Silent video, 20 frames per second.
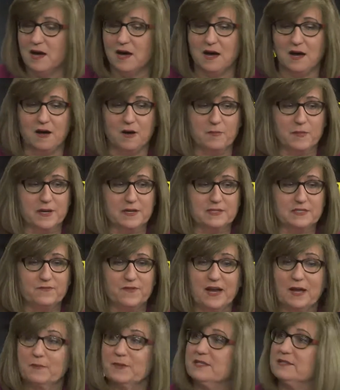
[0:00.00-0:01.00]
Um, it's
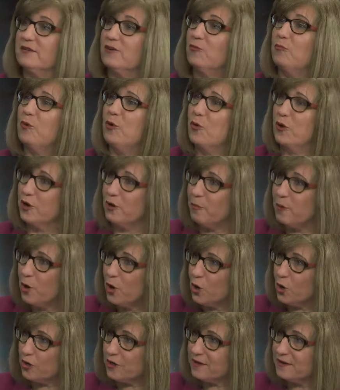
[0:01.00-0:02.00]
families that are broken
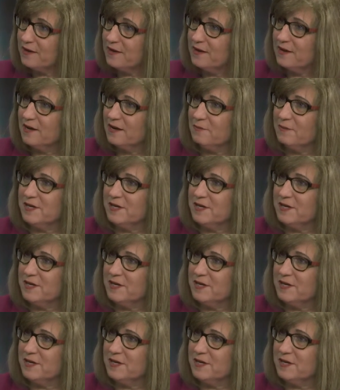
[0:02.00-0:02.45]
apart mm-hmm.